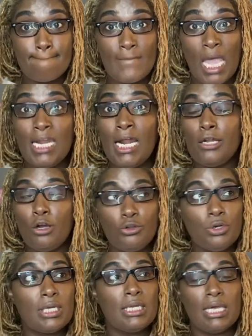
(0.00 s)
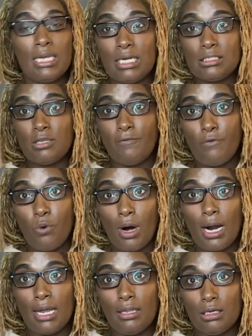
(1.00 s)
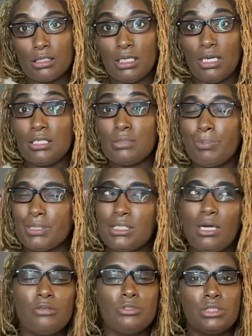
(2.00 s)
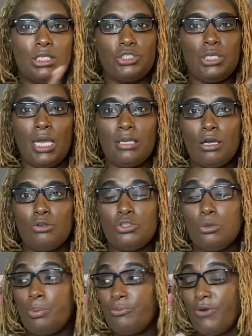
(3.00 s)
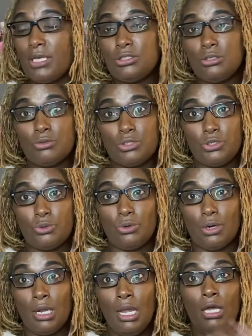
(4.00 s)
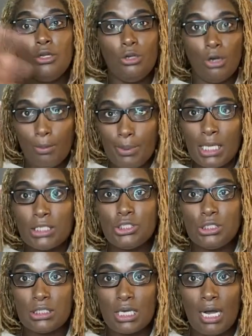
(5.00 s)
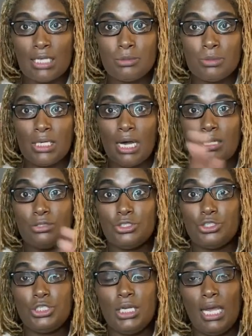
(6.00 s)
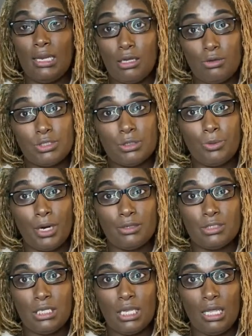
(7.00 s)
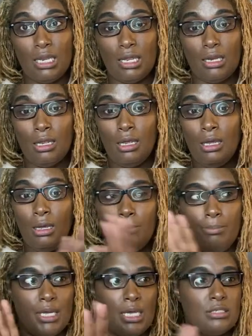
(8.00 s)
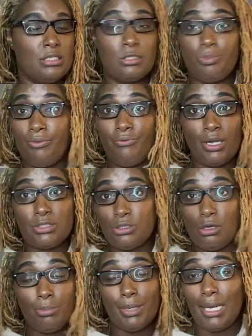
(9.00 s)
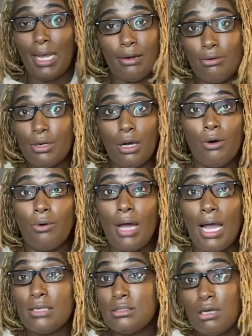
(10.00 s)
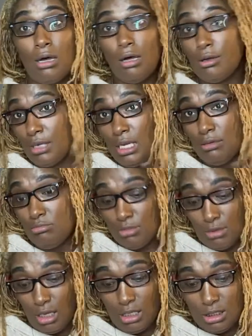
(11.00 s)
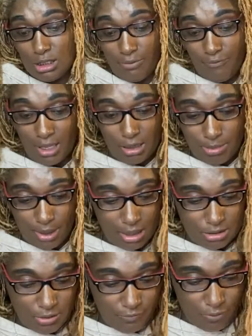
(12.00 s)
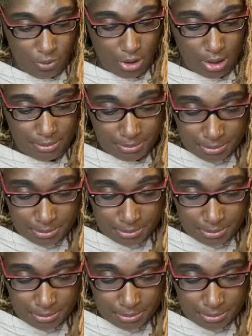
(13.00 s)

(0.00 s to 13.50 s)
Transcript: And I know you can get it at Sephora. I looked at it. But Sandra said she had to go to a professional store, because she's a cosmetologist. She had to go somewhere else to get it because it's professional. But I don't know. I saw it is available at Sephora.